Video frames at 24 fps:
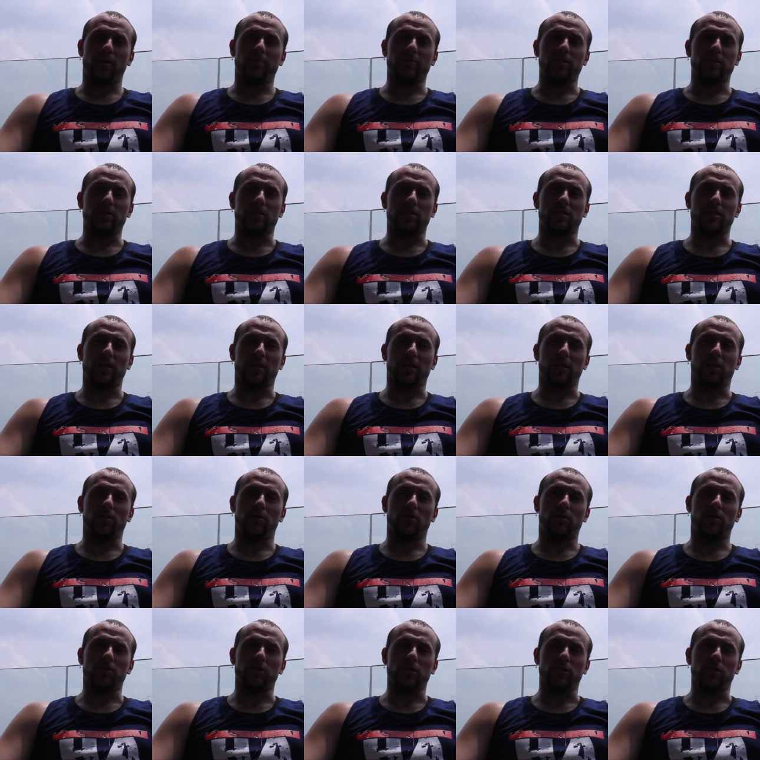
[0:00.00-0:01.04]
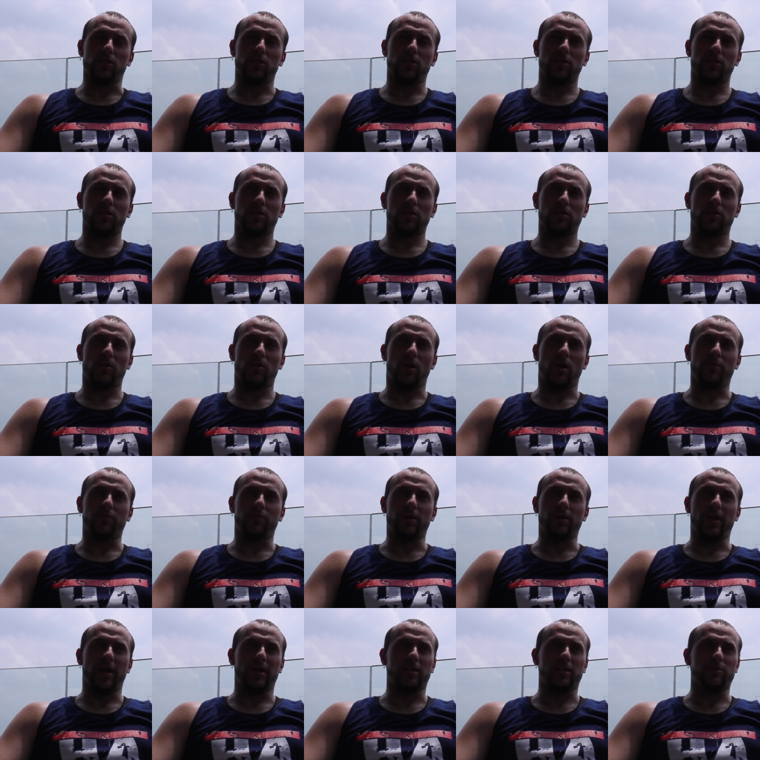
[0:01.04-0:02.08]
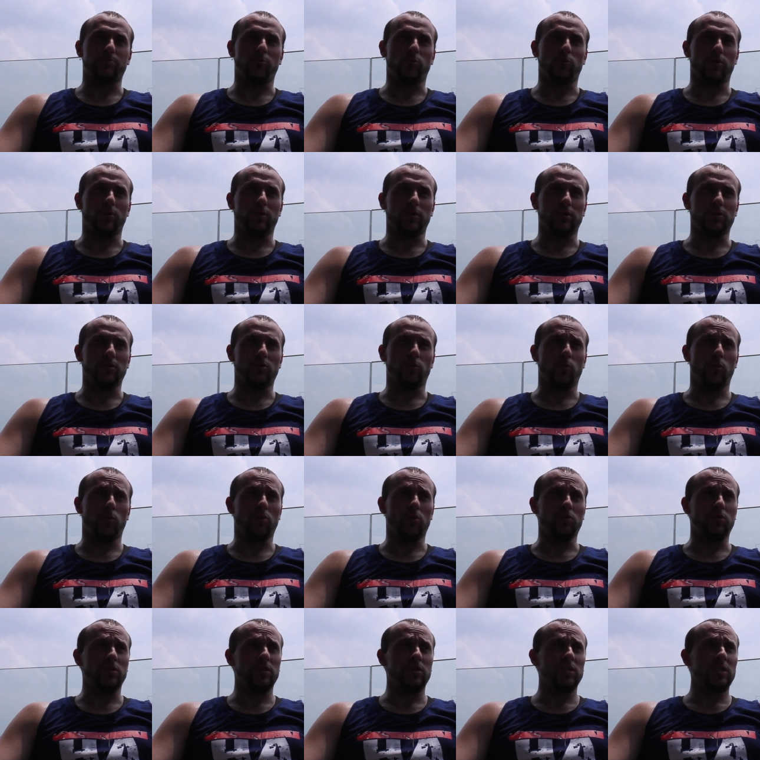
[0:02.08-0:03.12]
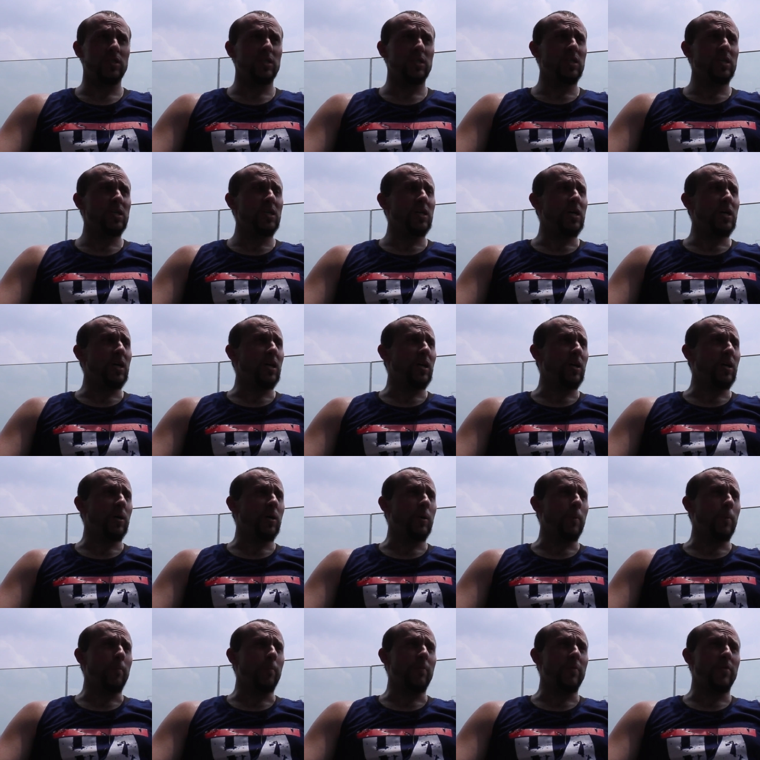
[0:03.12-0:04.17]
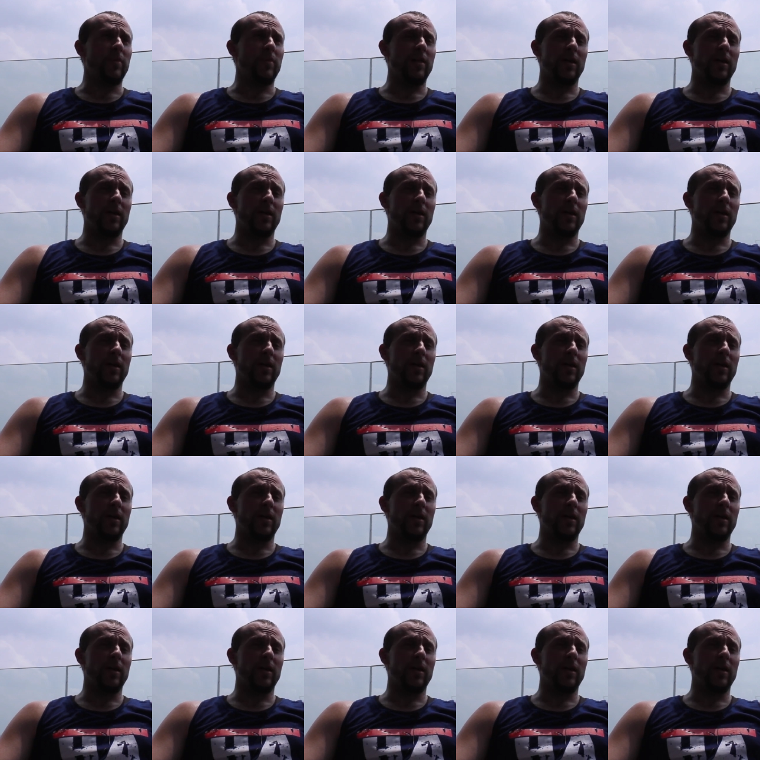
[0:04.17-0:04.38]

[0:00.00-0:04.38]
is the second largest coffee exporter in the world. They